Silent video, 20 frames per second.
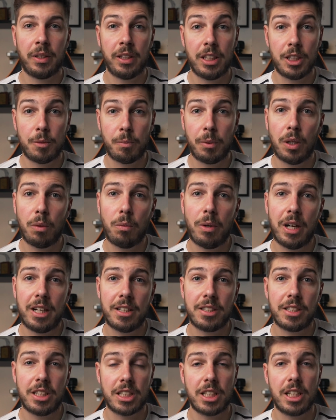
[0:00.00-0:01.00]
It's been a while
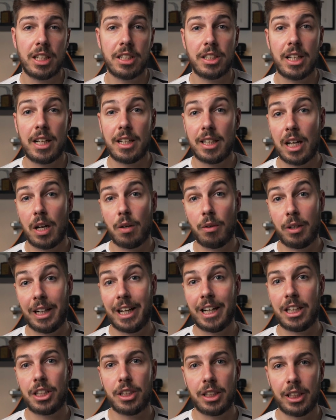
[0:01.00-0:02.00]
since I sat down and
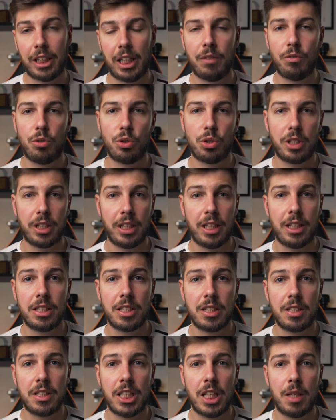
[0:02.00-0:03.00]
actually gave you some hints
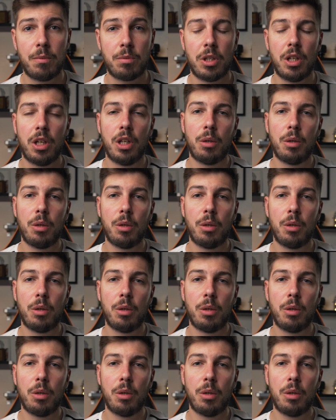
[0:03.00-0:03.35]
and tips,